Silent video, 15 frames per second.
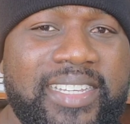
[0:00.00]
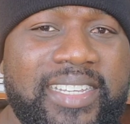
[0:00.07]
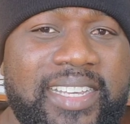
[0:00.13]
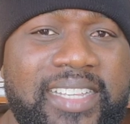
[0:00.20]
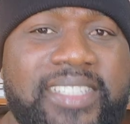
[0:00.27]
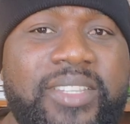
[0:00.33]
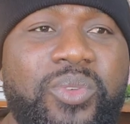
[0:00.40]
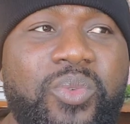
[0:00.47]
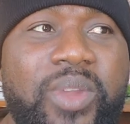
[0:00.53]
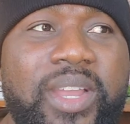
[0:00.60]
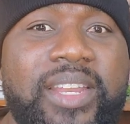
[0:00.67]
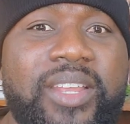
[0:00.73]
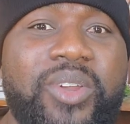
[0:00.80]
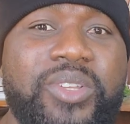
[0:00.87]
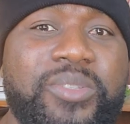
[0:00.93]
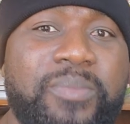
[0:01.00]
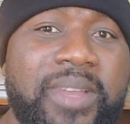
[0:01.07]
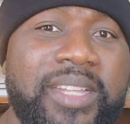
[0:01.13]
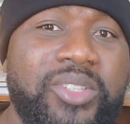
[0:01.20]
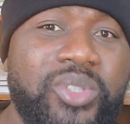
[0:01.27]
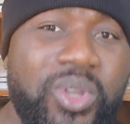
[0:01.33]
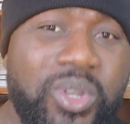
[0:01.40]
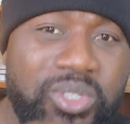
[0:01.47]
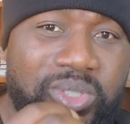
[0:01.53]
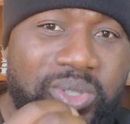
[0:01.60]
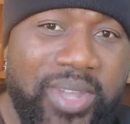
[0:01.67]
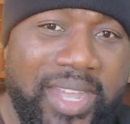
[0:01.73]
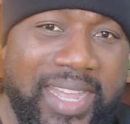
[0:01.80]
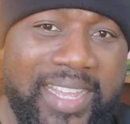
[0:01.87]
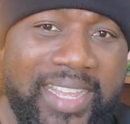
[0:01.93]
It's the way the husband talks to
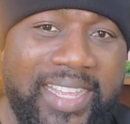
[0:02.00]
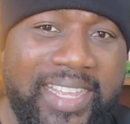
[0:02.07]
her.